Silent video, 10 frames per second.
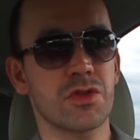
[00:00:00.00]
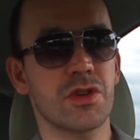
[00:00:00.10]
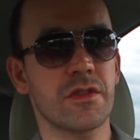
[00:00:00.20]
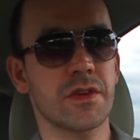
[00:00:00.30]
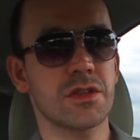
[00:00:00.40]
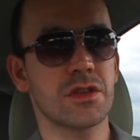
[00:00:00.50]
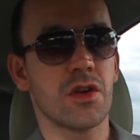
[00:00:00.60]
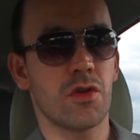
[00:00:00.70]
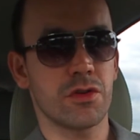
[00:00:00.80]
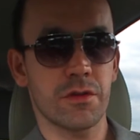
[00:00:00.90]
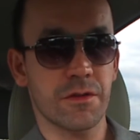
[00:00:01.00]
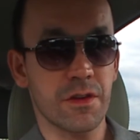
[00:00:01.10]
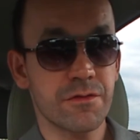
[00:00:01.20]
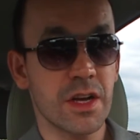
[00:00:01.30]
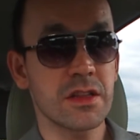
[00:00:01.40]
service, or you're
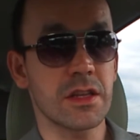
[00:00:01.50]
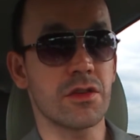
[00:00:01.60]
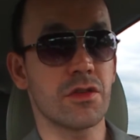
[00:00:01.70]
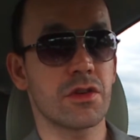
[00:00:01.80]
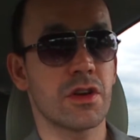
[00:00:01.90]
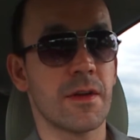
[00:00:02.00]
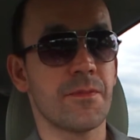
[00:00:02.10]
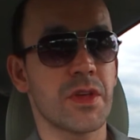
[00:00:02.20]
very friendly, you